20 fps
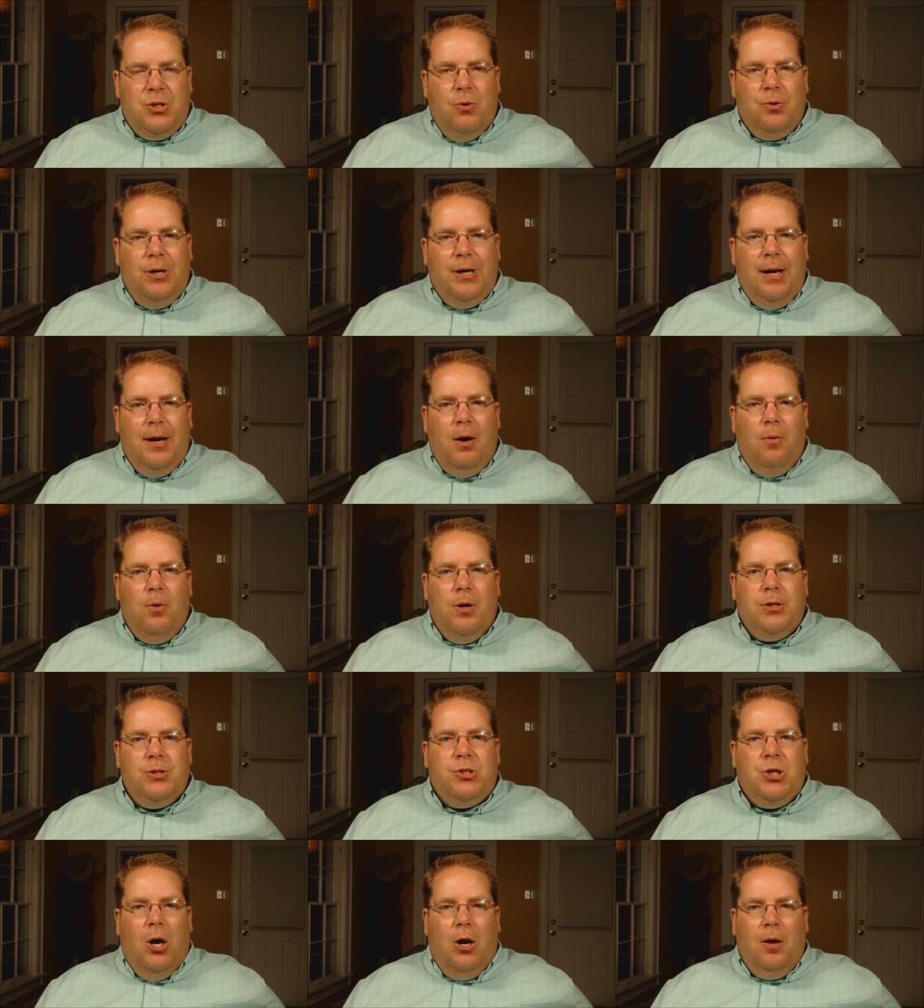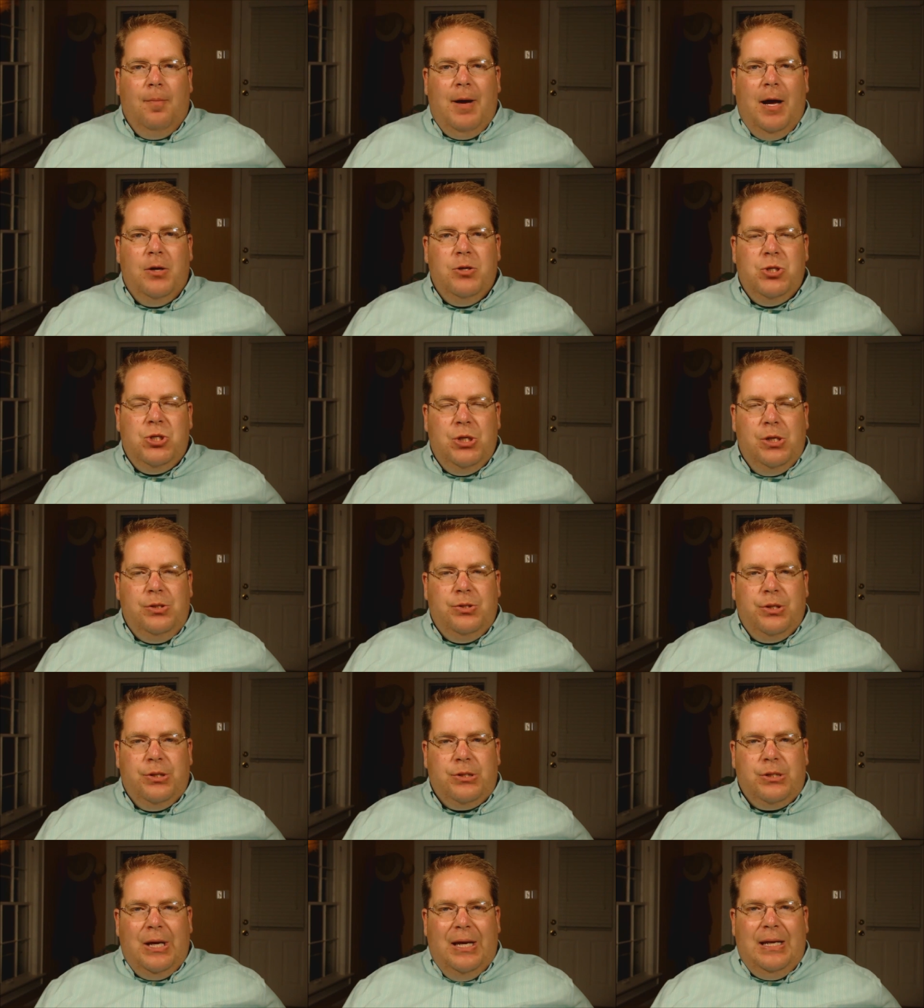So today I want to talk about
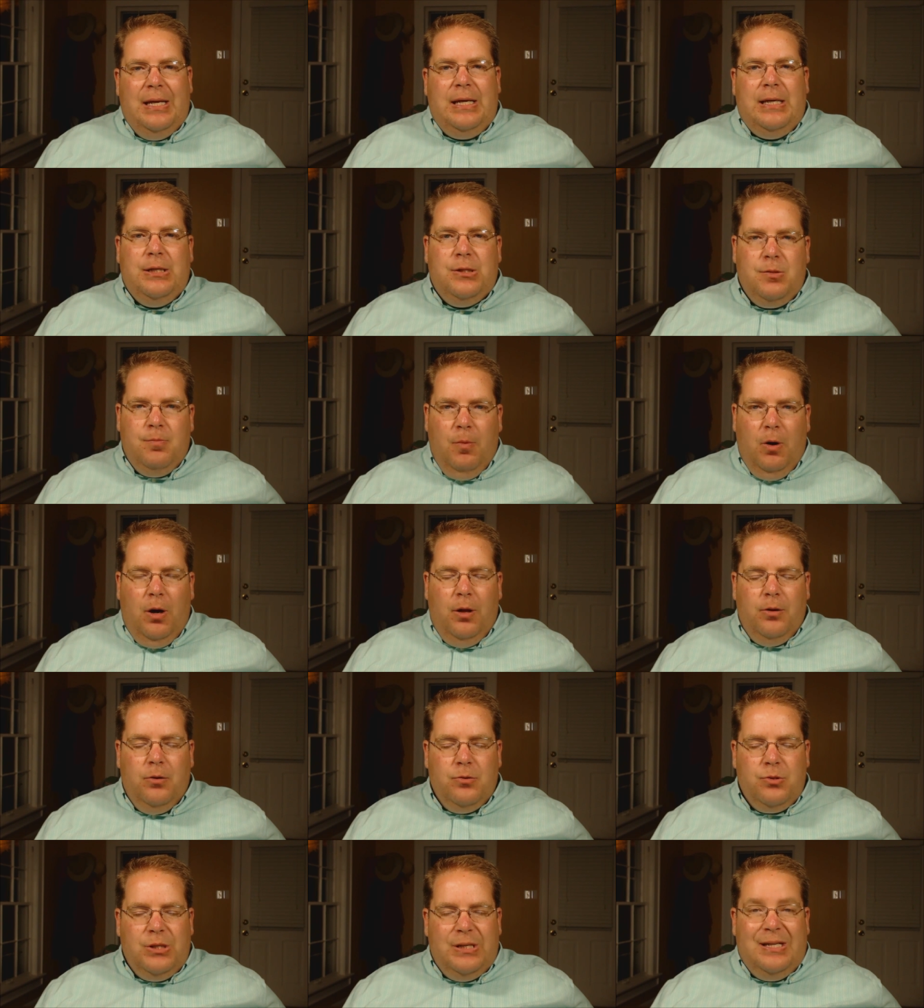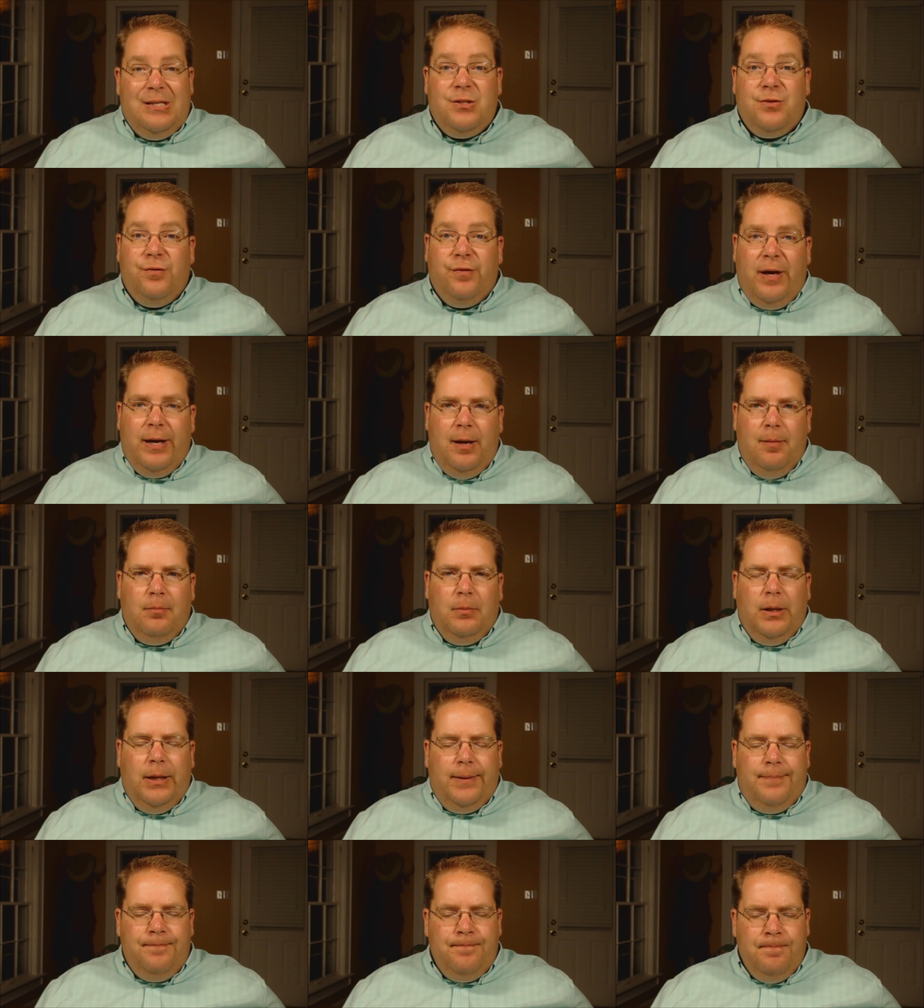Jesus and his brothers, his
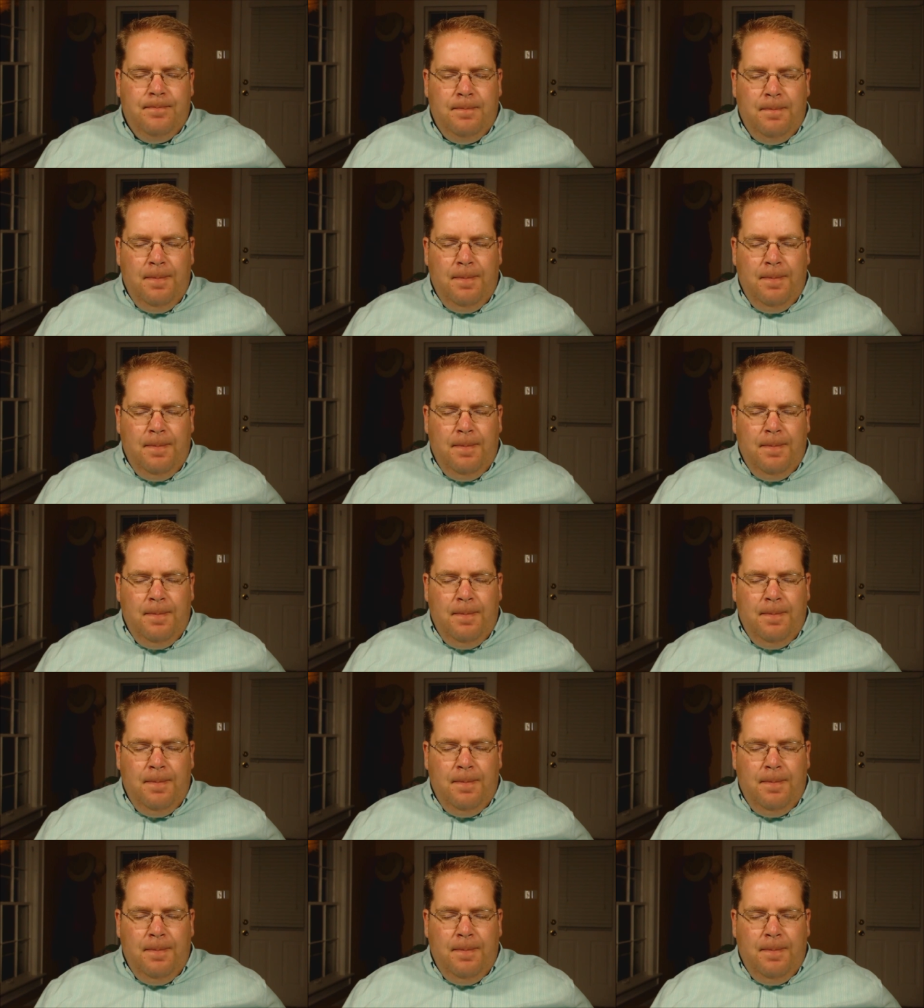family.